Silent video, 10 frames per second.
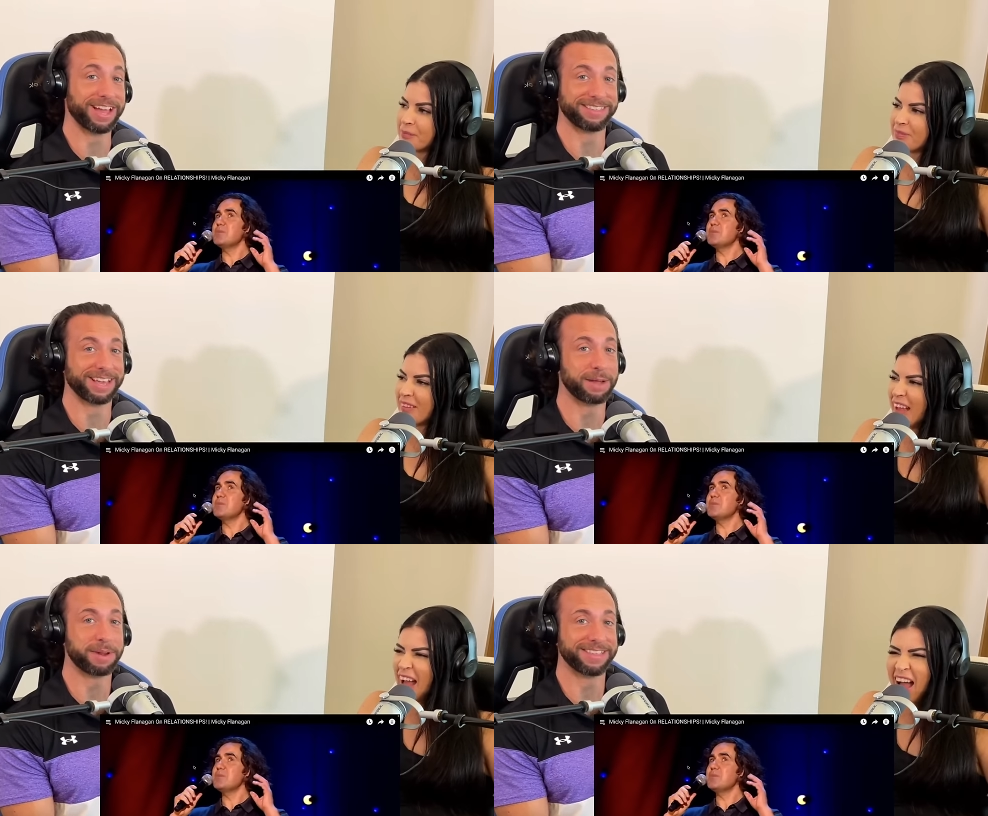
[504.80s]

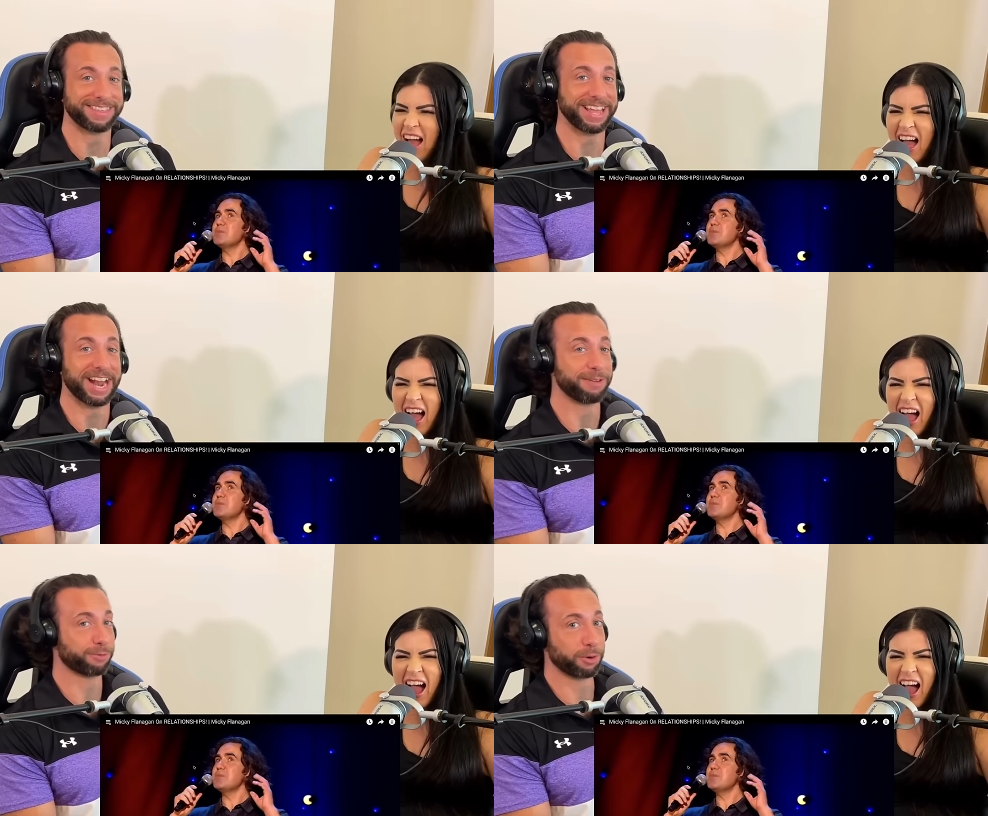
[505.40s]
Speaker 1: guys. Like I'm not
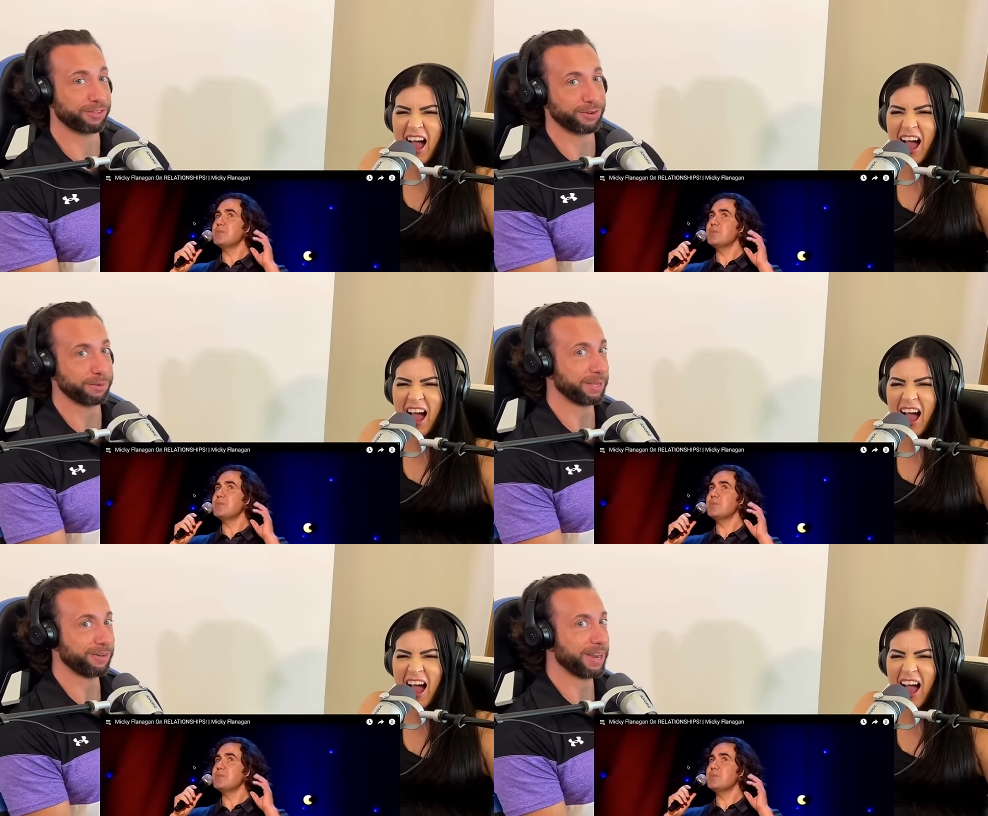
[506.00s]
saying I force
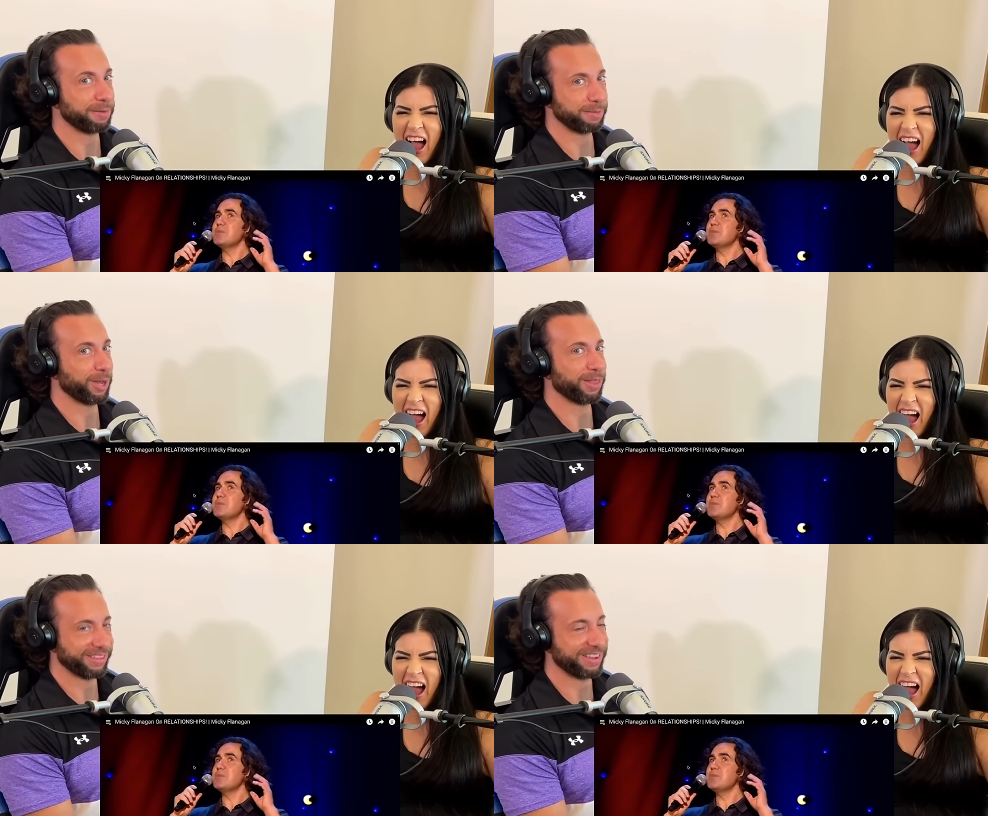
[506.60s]
her to be around
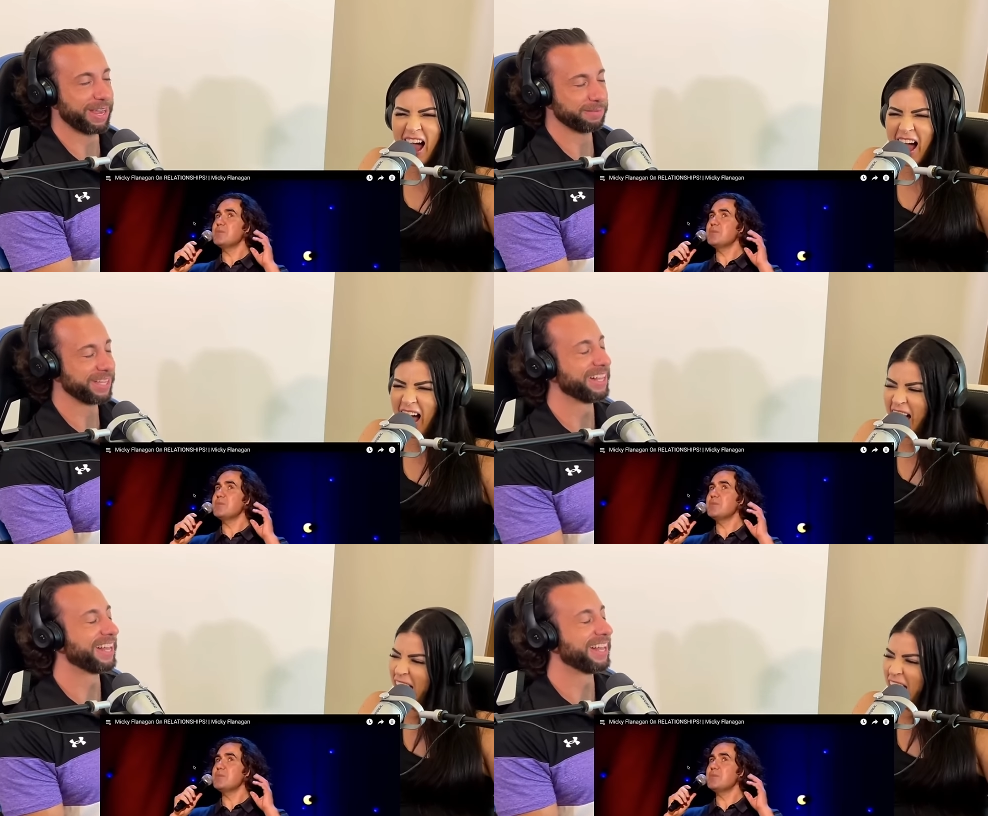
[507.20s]
me all the time.